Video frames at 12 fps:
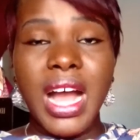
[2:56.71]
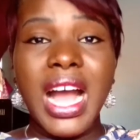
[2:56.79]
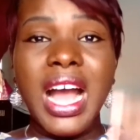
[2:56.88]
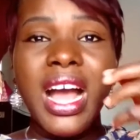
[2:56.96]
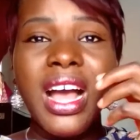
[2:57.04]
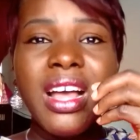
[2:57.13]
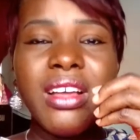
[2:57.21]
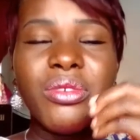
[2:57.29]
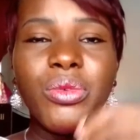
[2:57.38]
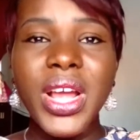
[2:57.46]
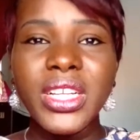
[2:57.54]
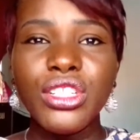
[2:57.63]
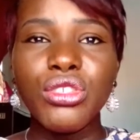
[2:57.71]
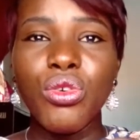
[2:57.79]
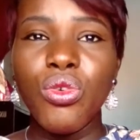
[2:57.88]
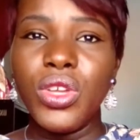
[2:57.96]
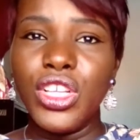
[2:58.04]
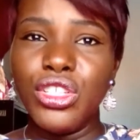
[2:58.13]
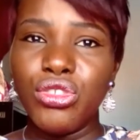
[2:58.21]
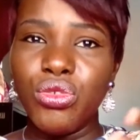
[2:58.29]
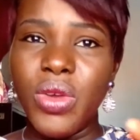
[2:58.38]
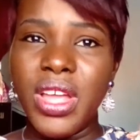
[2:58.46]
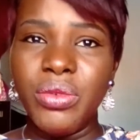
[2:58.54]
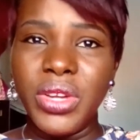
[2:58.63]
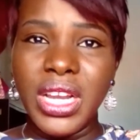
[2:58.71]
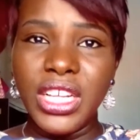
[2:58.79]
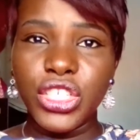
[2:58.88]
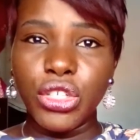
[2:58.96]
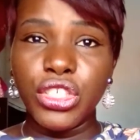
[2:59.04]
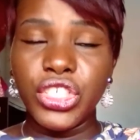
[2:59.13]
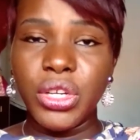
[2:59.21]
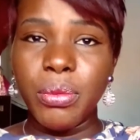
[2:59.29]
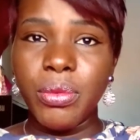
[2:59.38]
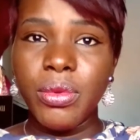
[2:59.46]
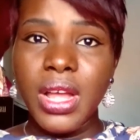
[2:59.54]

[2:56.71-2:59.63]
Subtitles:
are ready to go into a relationship,